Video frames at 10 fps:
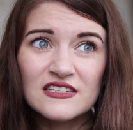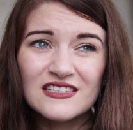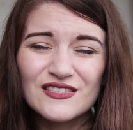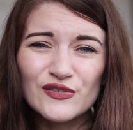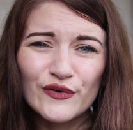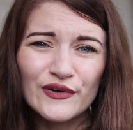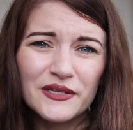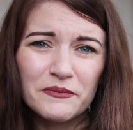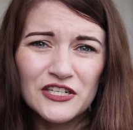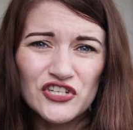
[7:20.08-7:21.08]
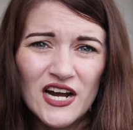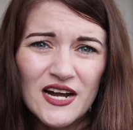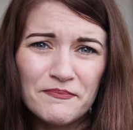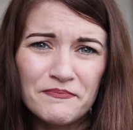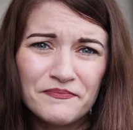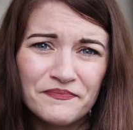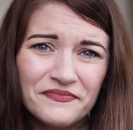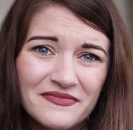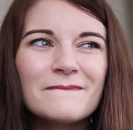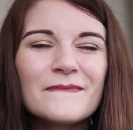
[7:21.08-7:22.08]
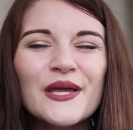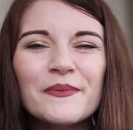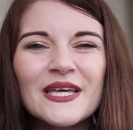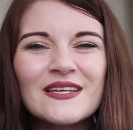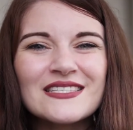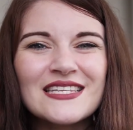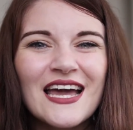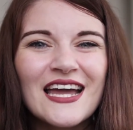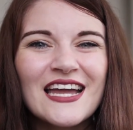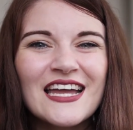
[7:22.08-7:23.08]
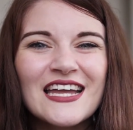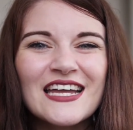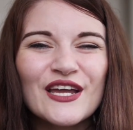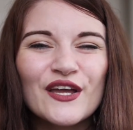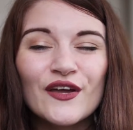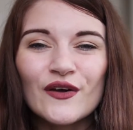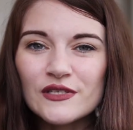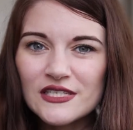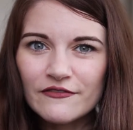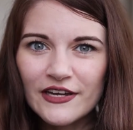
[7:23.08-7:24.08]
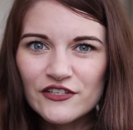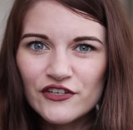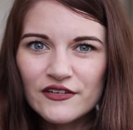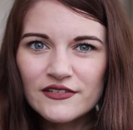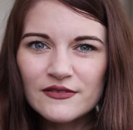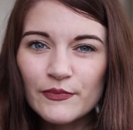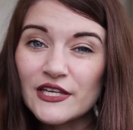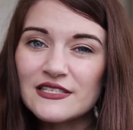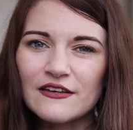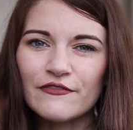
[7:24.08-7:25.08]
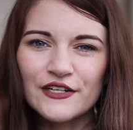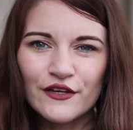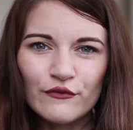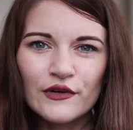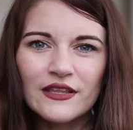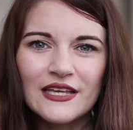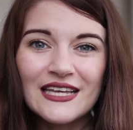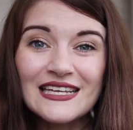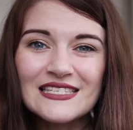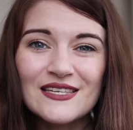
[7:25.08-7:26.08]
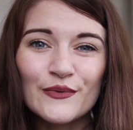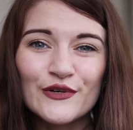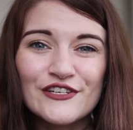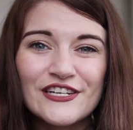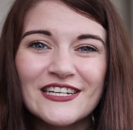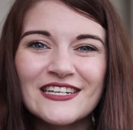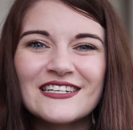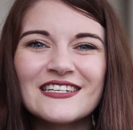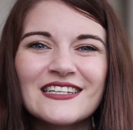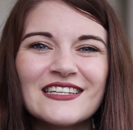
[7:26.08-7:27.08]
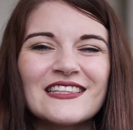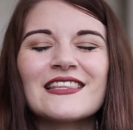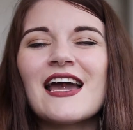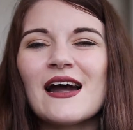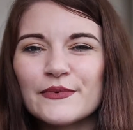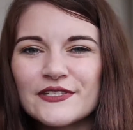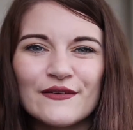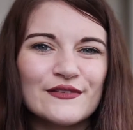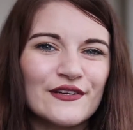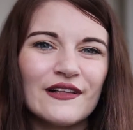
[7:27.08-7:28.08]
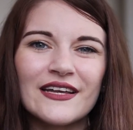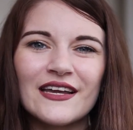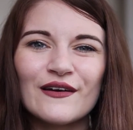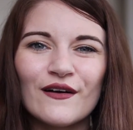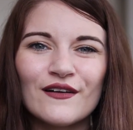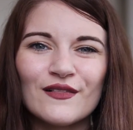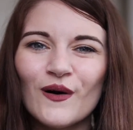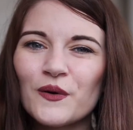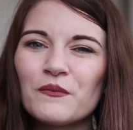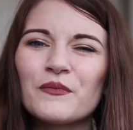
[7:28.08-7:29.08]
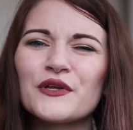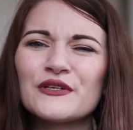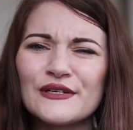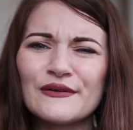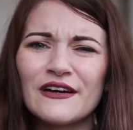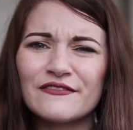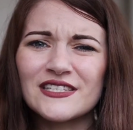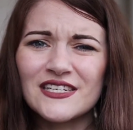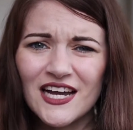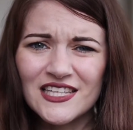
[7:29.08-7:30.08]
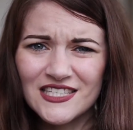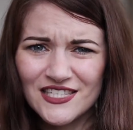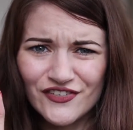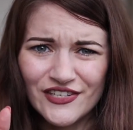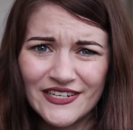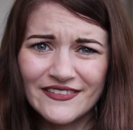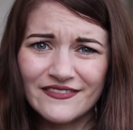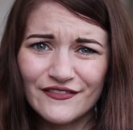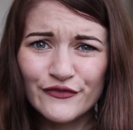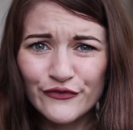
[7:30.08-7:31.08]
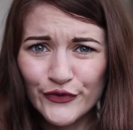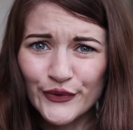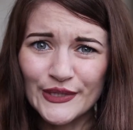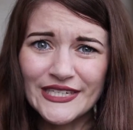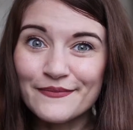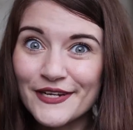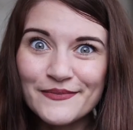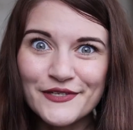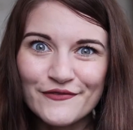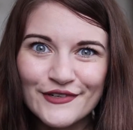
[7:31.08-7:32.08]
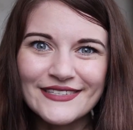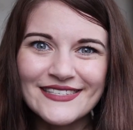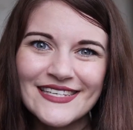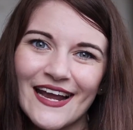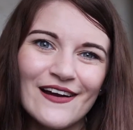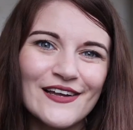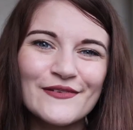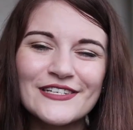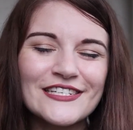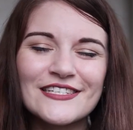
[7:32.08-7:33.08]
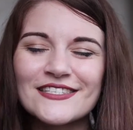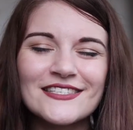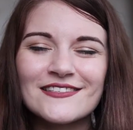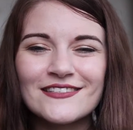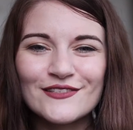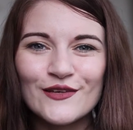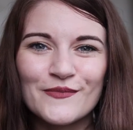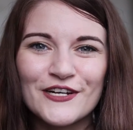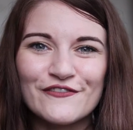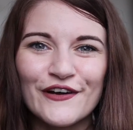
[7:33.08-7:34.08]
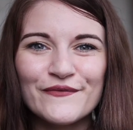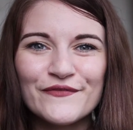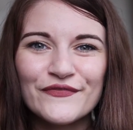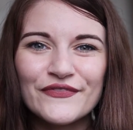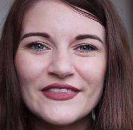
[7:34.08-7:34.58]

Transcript: it's not really my jam. Maybe I'll say Ghost Adventures because I find it really easy watching. The episodes are like an hour long, but you don't have to concentrate fully. Sometimes they're really scary, which is so much fun.